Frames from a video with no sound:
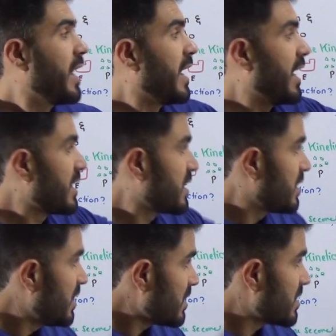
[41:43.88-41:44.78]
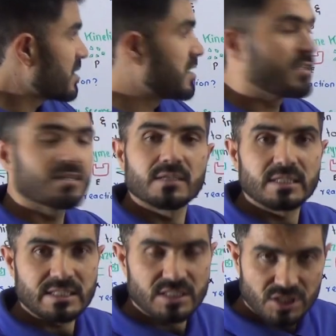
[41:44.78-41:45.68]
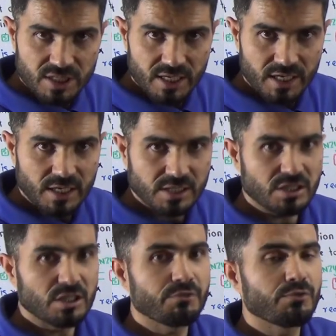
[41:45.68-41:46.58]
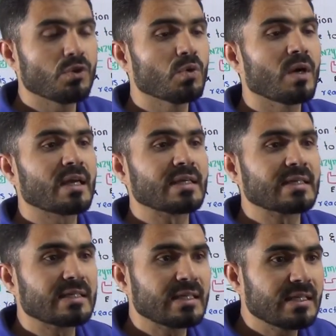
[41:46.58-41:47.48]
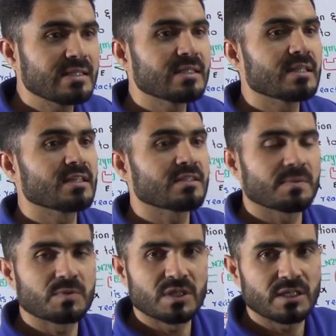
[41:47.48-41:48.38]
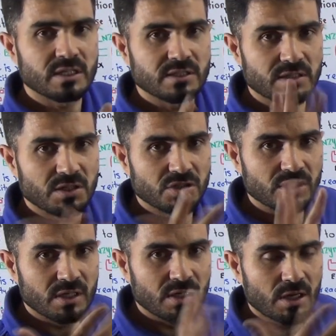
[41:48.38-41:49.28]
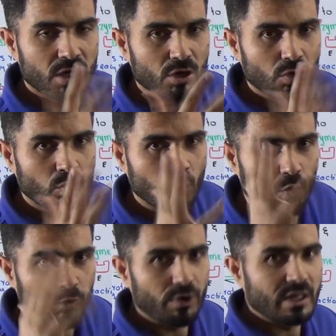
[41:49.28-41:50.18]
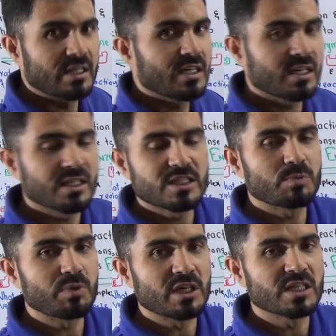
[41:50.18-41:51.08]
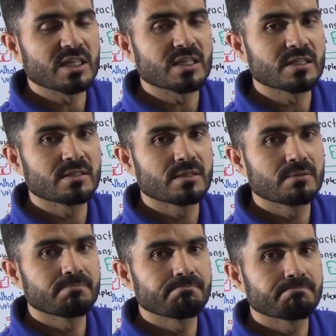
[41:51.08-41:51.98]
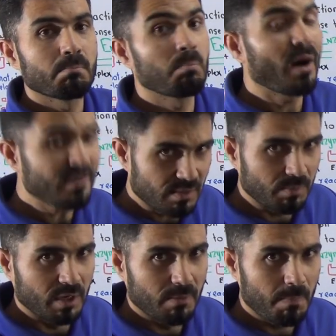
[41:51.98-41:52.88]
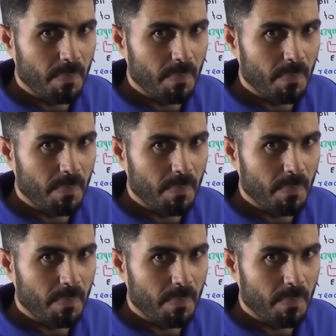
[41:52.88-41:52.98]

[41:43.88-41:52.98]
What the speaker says: At this stage, if you are increasing the substrate concentration, no further speed is possible.